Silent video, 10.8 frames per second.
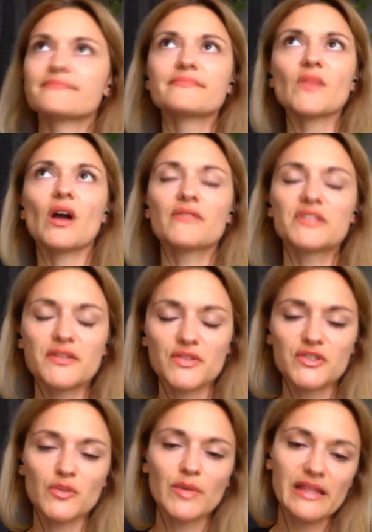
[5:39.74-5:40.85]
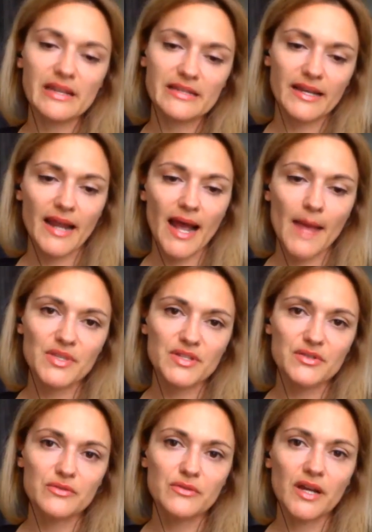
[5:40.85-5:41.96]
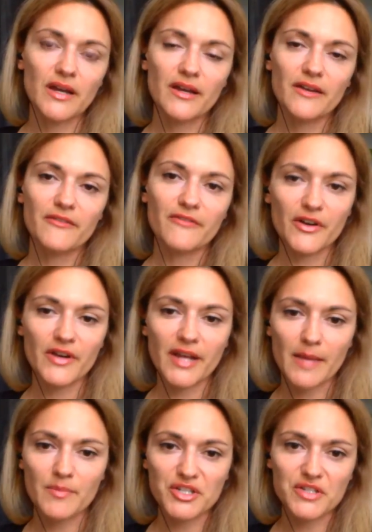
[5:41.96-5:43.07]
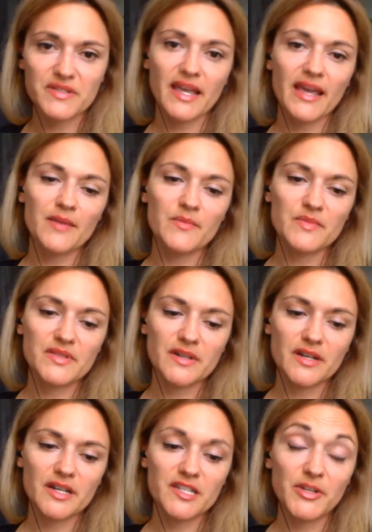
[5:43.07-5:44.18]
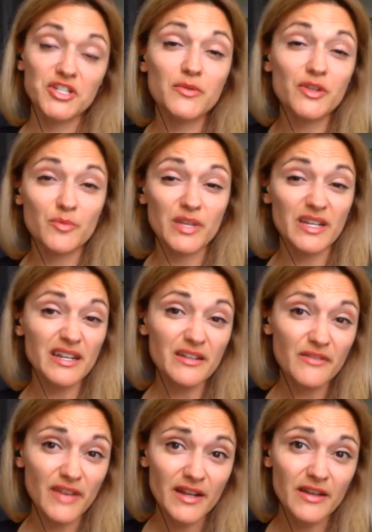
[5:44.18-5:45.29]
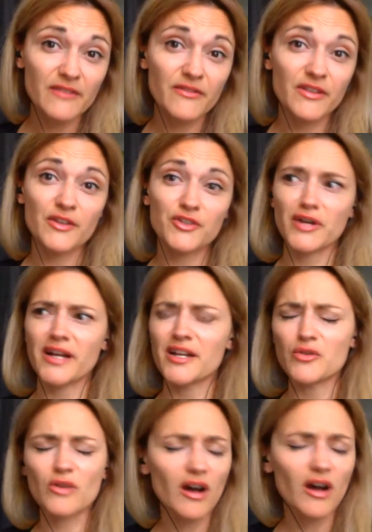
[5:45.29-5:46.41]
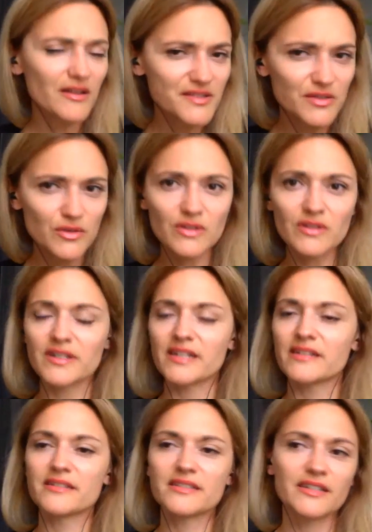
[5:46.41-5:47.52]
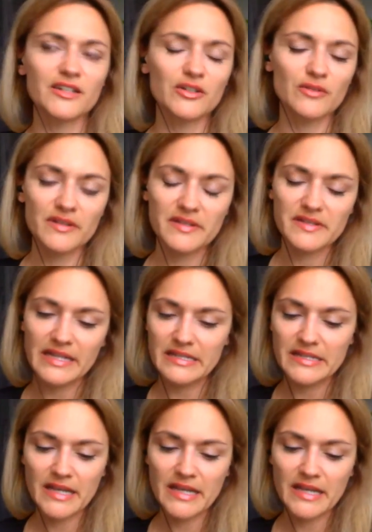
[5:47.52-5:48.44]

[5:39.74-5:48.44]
Obviously, there's so many things that can happen to very ambitious games, especially when they're being innovative and they're trying a new console and, you know, all these things.